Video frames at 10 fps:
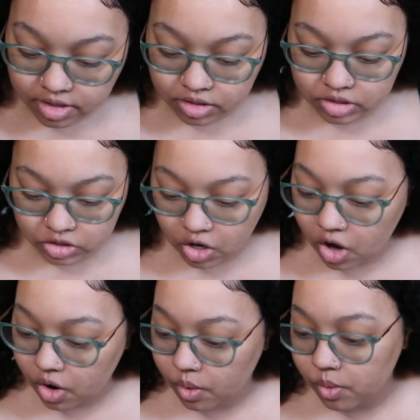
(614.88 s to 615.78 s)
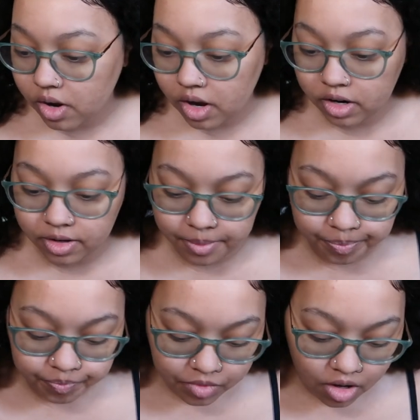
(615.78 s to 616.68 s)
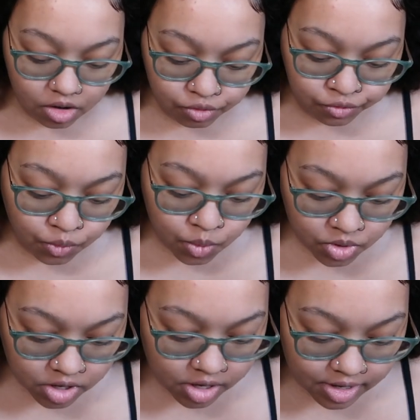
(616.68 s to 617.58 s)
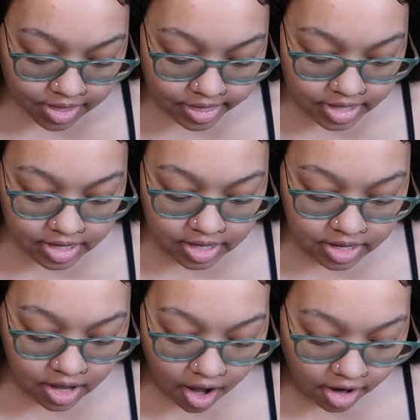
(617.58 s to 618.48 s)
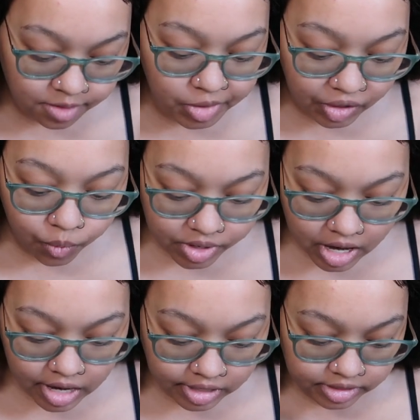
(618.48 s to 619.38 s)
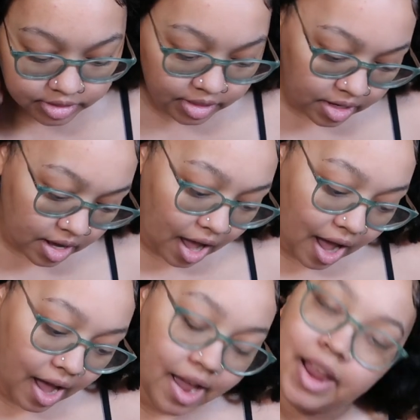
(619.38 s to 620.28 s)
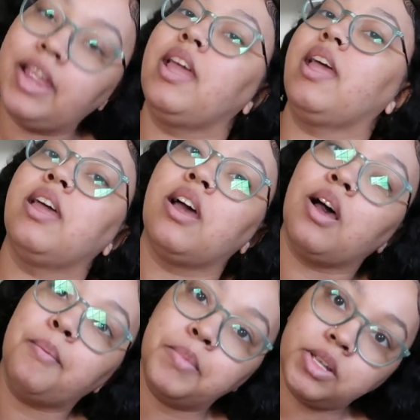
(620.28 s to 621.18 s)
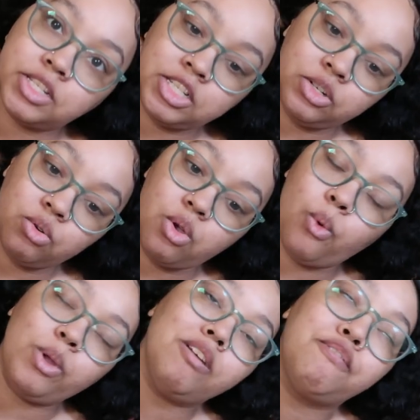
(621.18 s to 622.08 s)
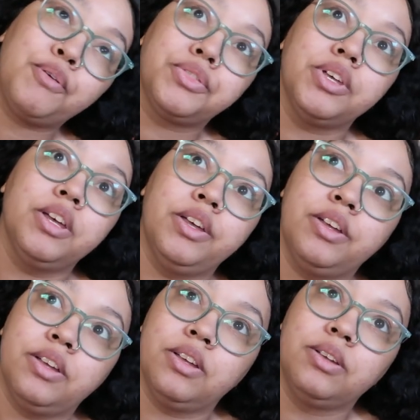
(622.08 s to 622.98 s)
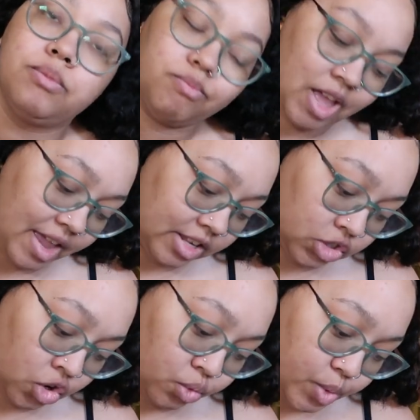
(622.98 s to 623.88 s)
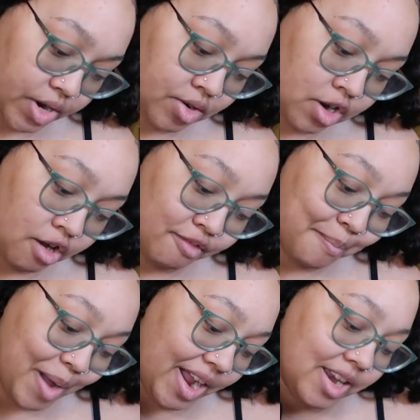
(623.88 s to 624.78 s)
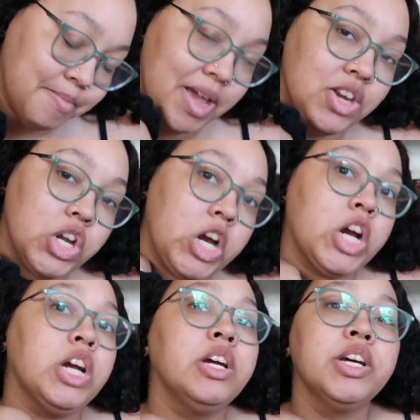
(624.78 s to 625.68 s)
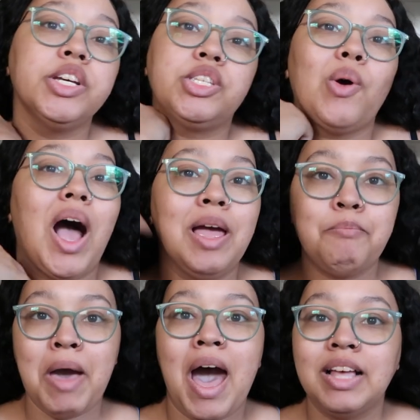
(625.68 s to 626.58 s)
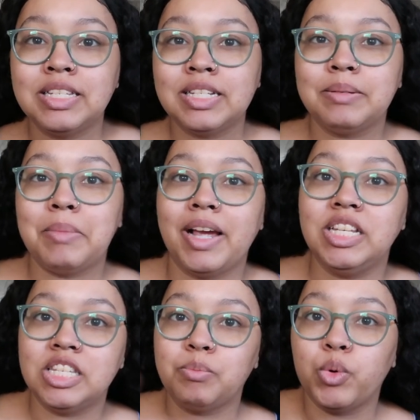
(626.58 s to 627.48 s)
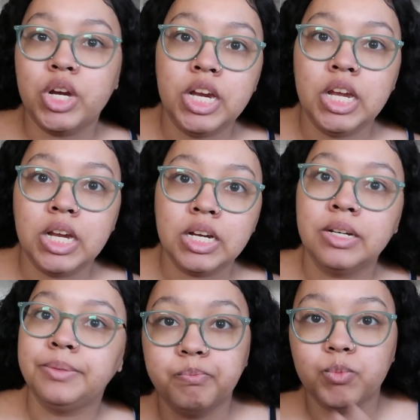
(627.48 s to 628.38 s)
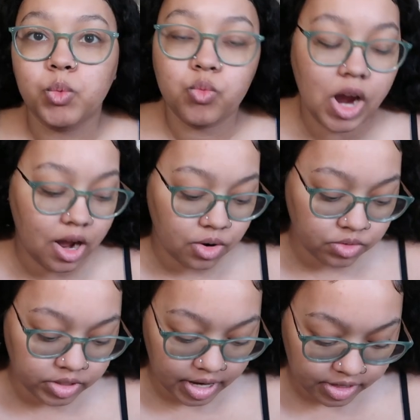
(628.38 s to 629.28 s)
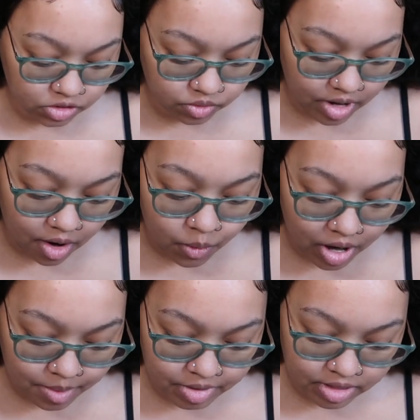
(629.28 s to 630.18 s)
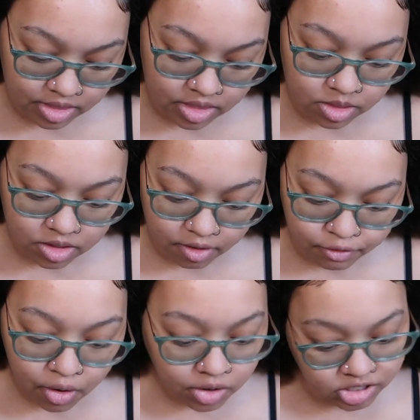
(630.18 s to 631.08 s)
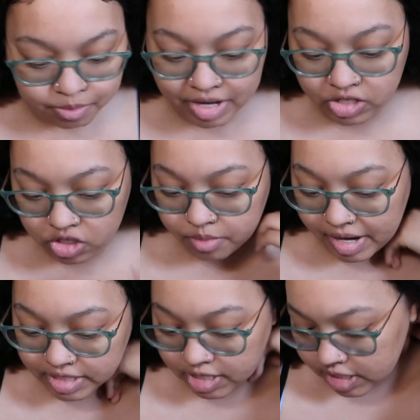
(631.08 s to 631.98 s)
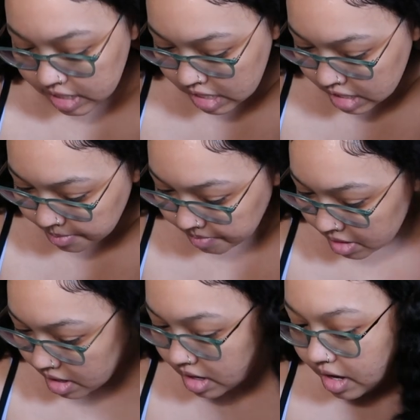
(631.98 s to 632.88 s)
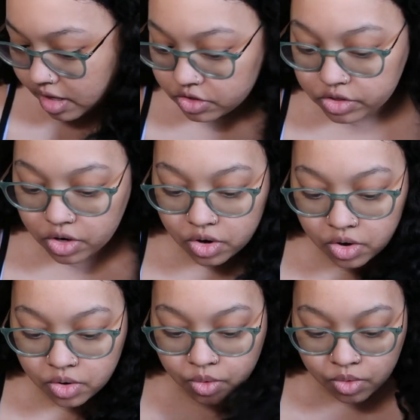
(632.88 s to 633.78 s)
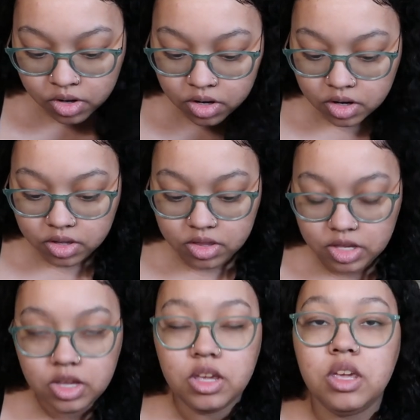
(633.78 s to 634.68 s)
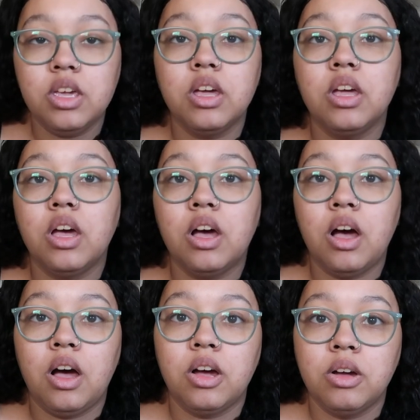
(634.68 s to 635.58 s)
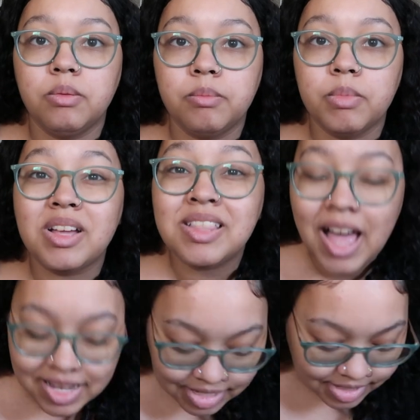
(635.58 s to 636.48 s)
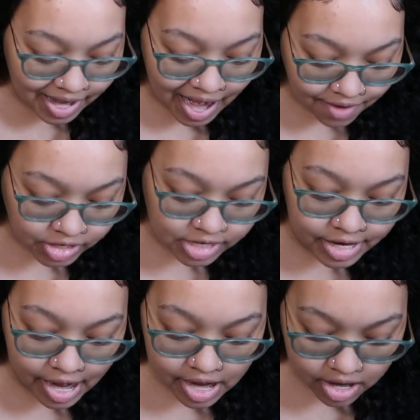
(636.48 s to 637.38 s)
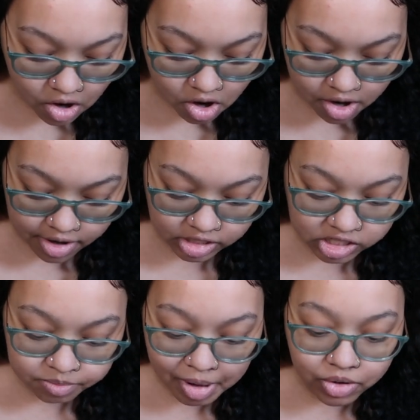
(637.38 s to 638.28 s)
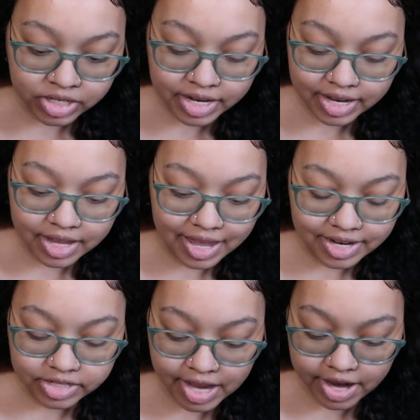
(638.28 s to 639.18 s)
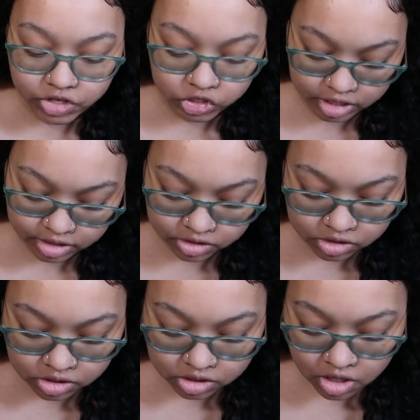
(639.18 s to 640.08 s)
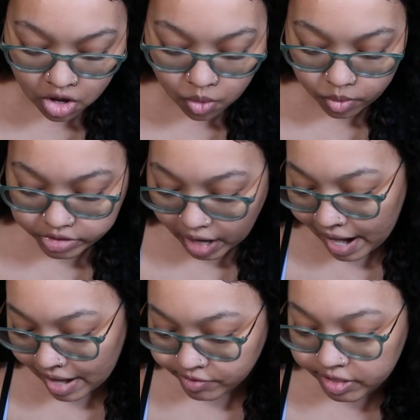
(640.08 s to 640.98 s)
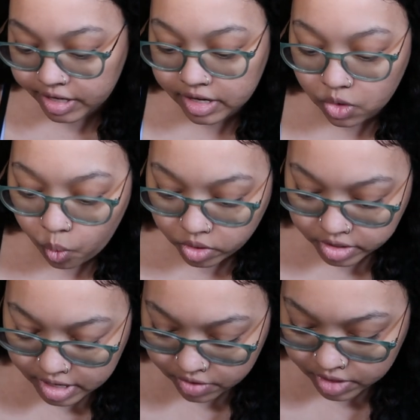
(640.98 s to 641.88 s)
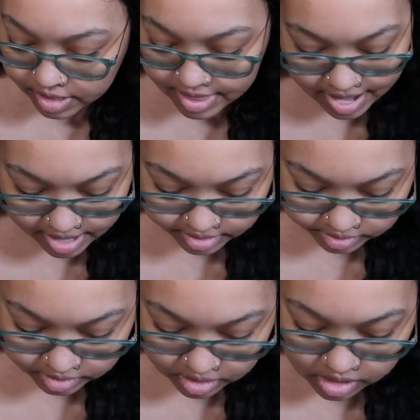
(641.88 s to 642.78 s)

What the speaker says: So, for the autumn equinox, I am still going for the, I guess, career of mind mender. So I passed my spring round, and so now I'm in the fall semester, basically. And so the classes that I have to take are spells and incantations, which I have to get an ordinary in that.